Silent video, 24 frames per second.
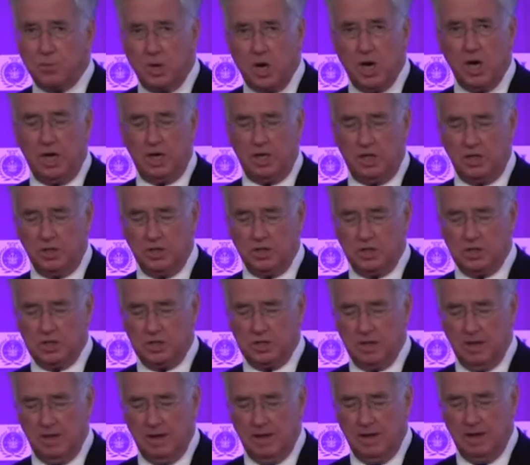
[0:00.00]

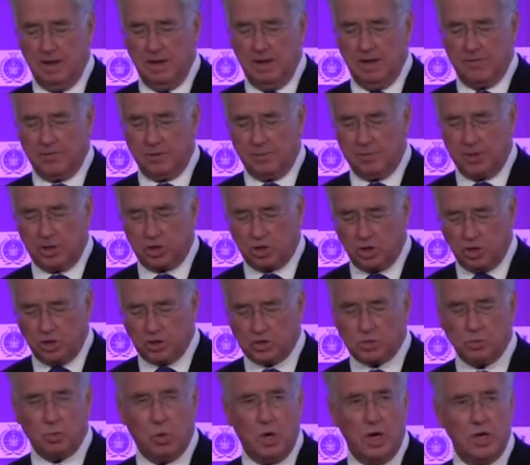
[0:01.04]
brains from
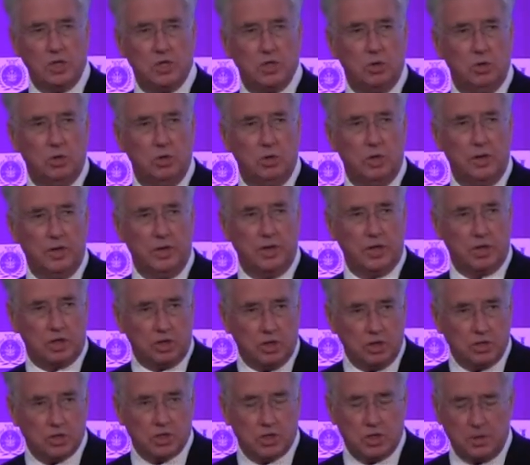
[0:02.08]
across Whitehall and
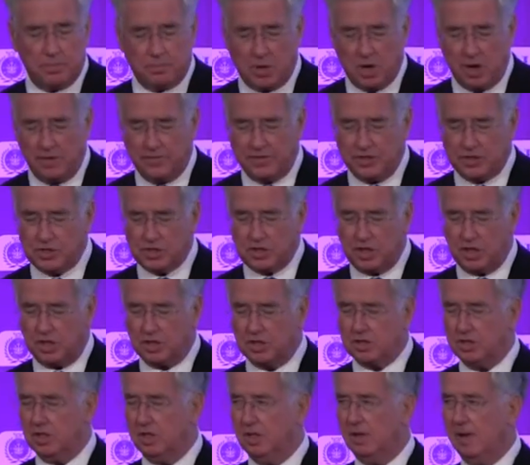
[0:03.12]
across the private
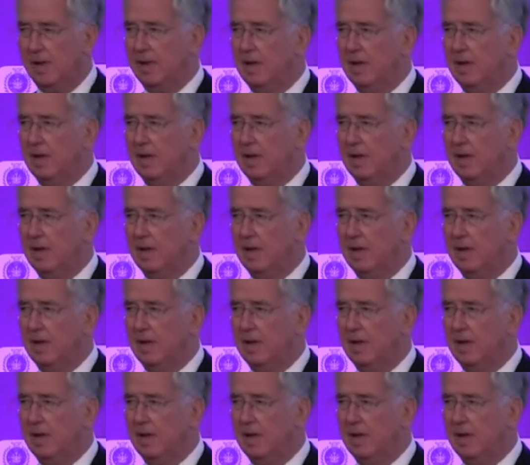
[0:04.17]
sector